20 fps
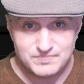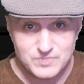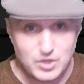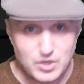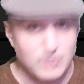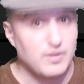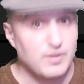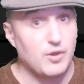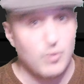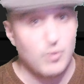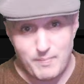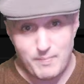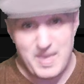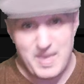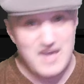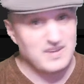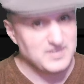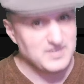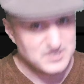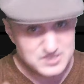Although
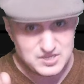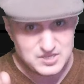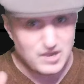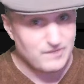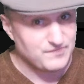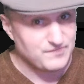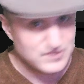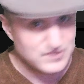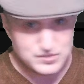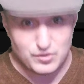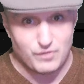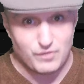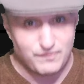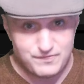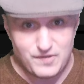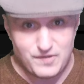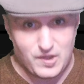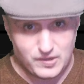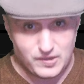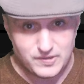O'Malley's tough as all
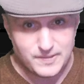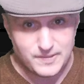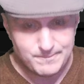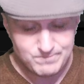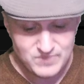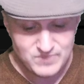fuck,